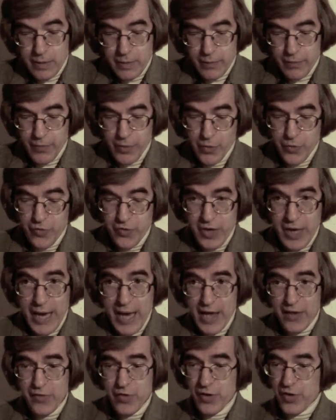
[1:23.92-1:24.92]
those
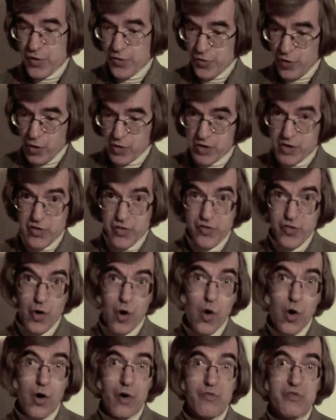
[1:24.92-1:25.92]
gases are
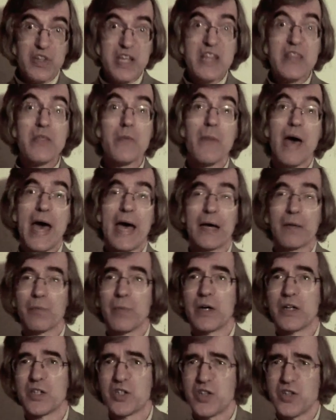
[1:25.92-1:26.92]
dissolved in the
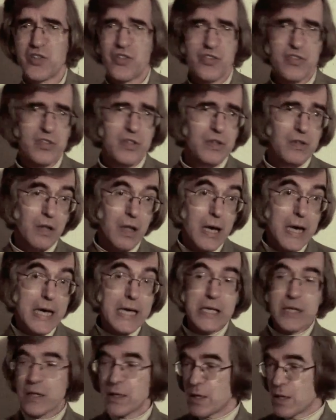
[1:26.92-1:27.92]
magma, just
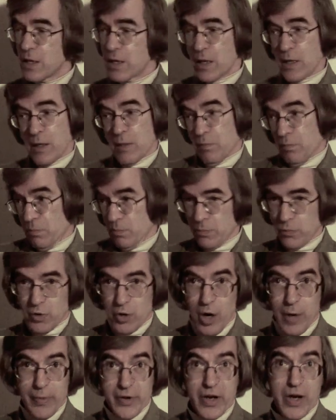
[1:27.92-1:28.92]
like
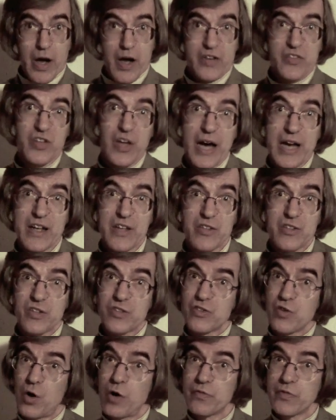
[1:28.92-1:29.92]
carbon dioxide is
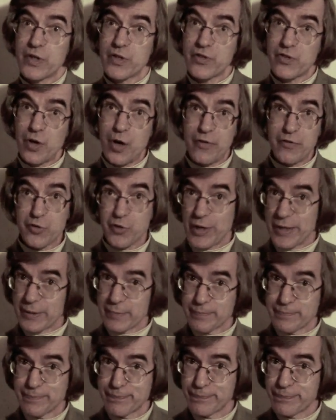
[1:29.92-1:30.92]
dissolved in a soft drink.
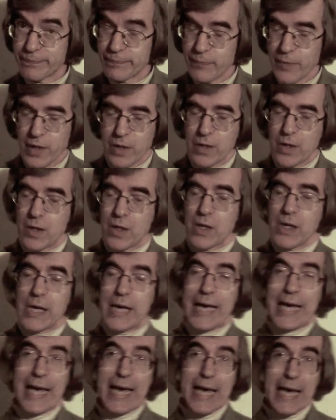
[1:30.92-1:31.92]

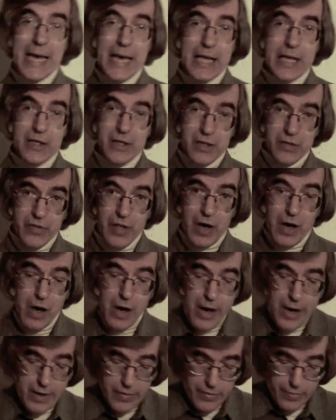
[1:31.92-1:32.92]
And the
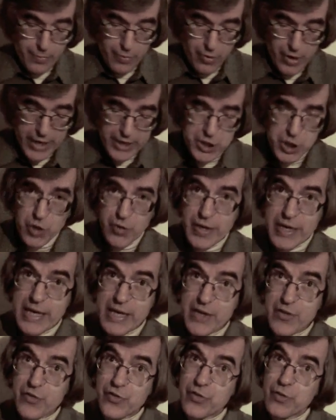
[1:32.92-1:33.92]
higher the pressure
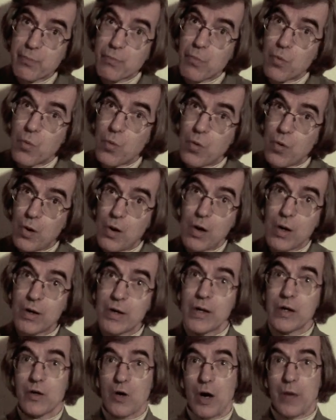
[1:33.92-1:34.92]
is, the more
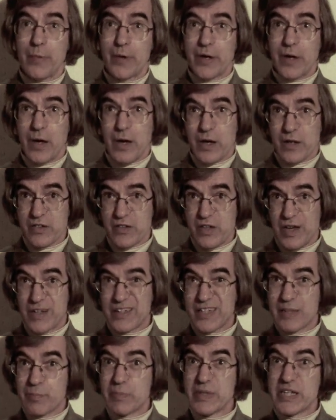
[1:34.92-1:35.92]
carbon
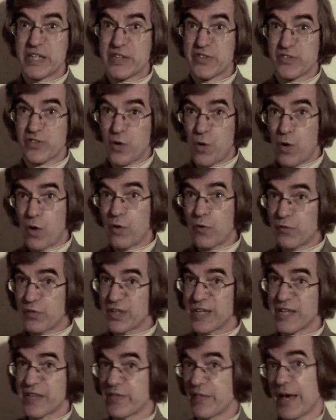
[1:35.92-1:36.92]
dioxide can be
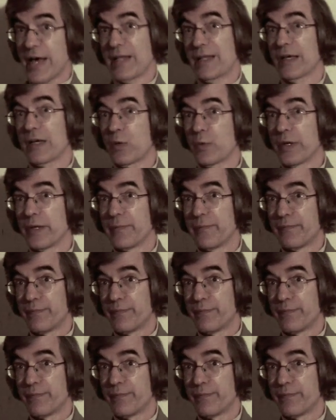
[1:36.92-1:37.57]
dissolved in that liquid.